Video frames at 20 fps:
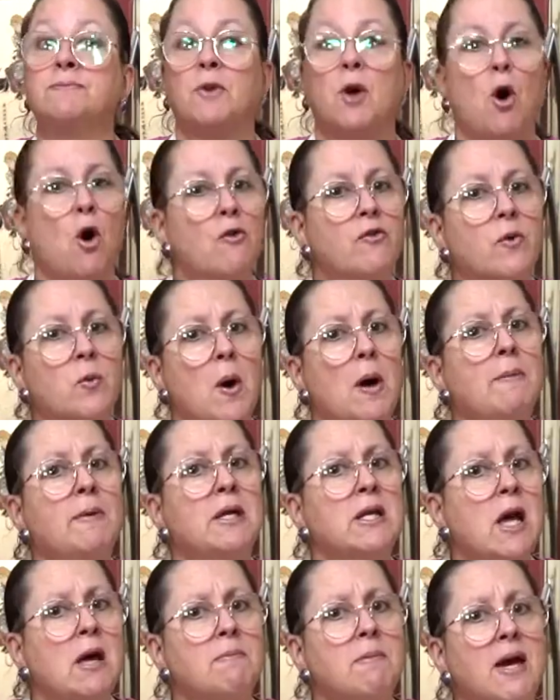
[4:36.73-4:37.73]
overwhelming
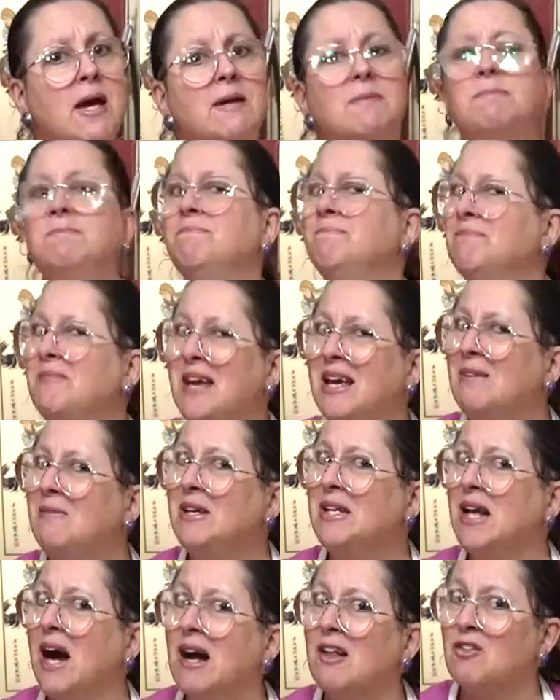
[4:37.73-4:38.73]
nutmeg, maybe
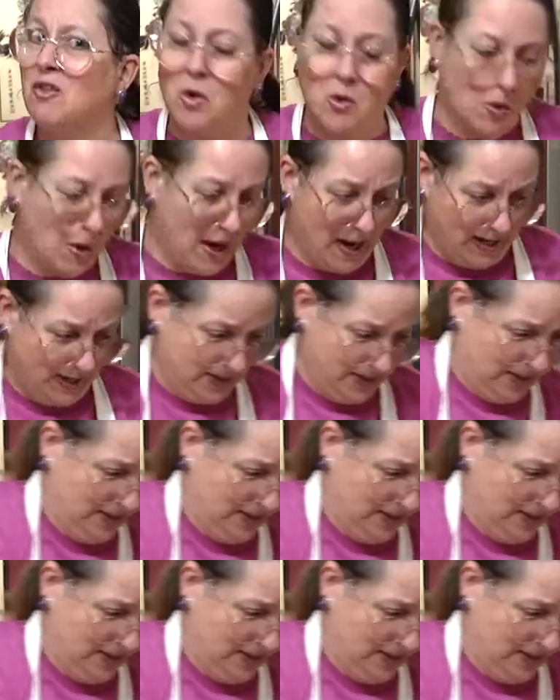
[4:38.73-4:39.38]
not so great.